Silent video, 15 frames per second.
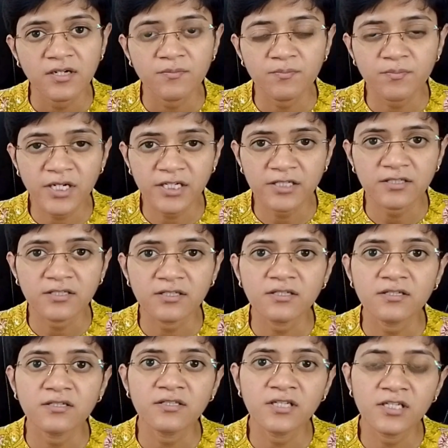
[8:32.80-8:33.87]
But
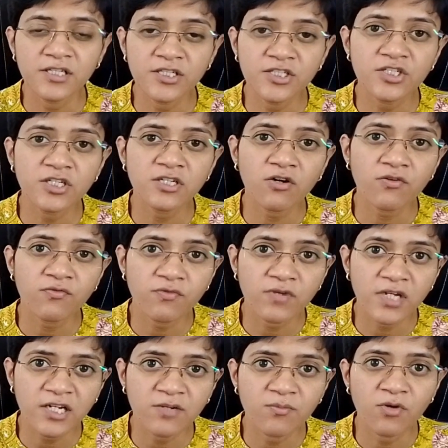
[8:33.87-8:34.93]
the lesion of
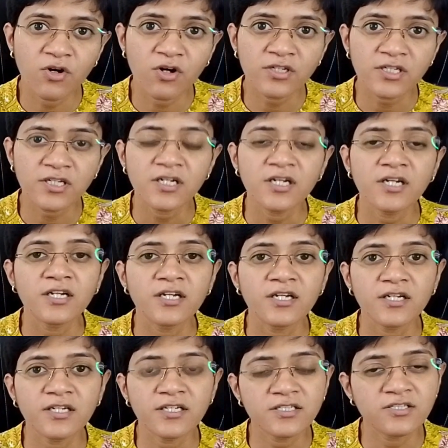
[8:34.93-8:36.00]
phlegmon
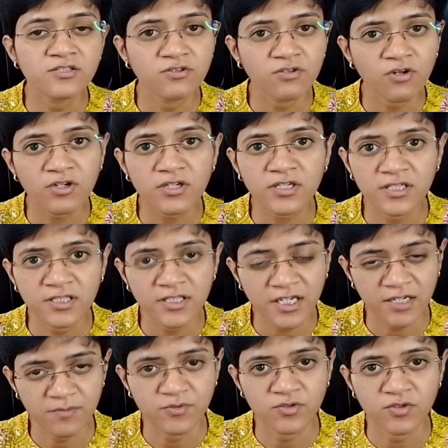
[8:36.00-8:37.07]
is not
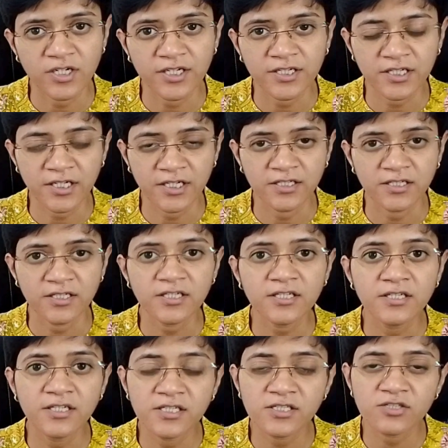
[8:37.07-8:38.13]
encapsulated.
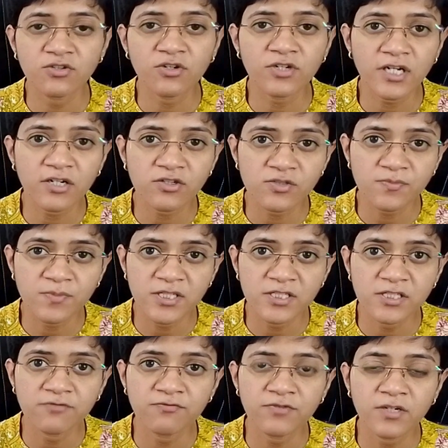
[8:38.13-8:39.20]
It does not have
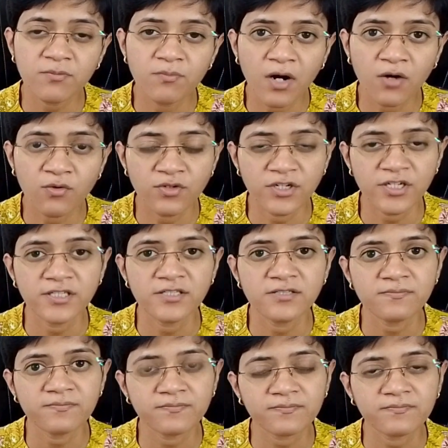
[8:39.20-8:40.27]
specific boundaries.
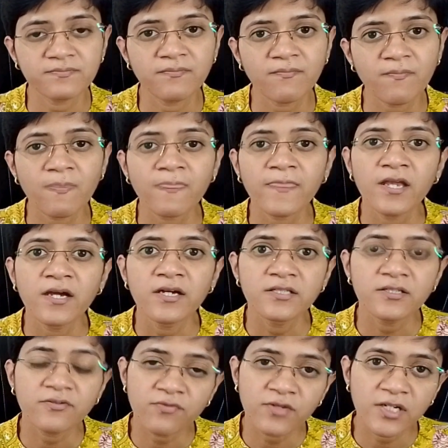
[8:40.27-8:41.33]

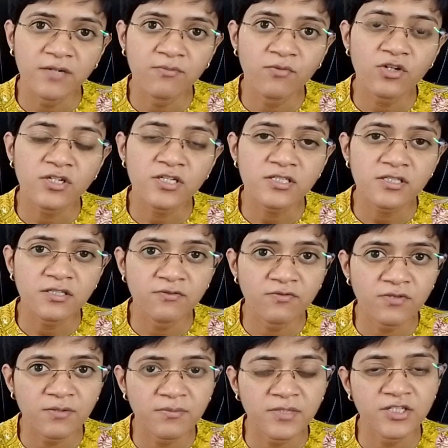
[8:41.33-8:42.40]
The phlegmonous
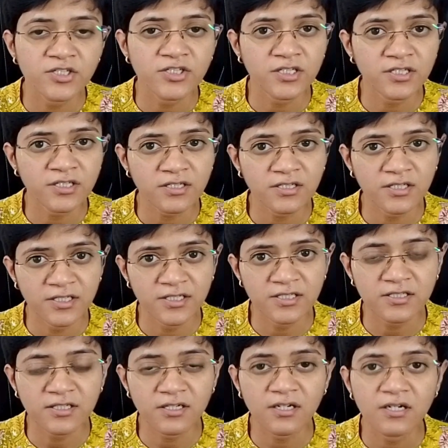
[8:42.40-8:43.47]
inflammation is
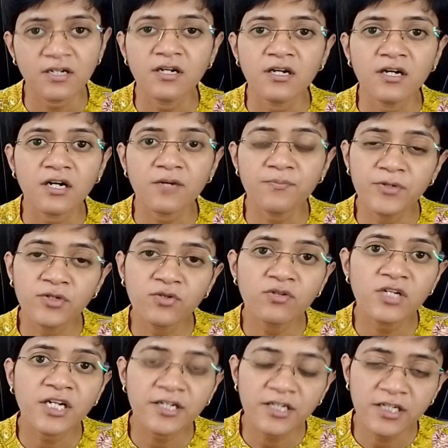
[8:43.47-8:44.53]
a
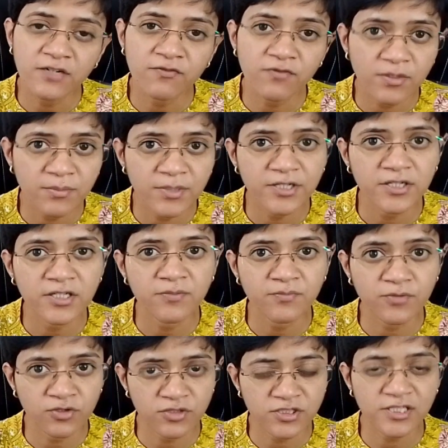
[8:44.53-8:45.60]
purulent inflammatory
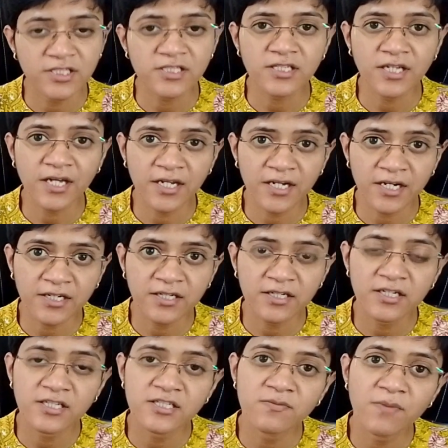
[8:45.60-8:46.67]
process
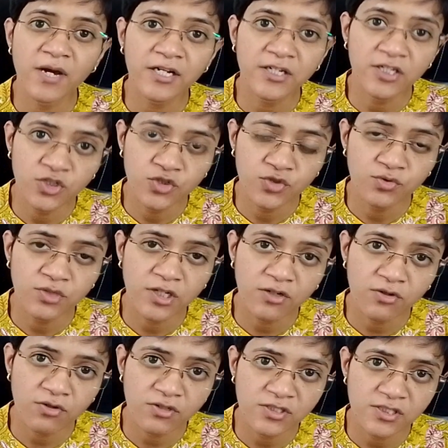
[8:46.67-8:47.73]
characterized by tissue
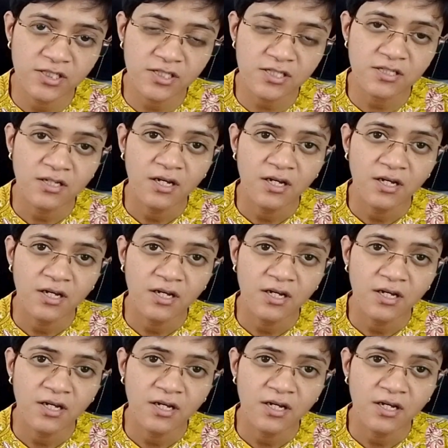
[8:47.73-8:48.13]
necrosis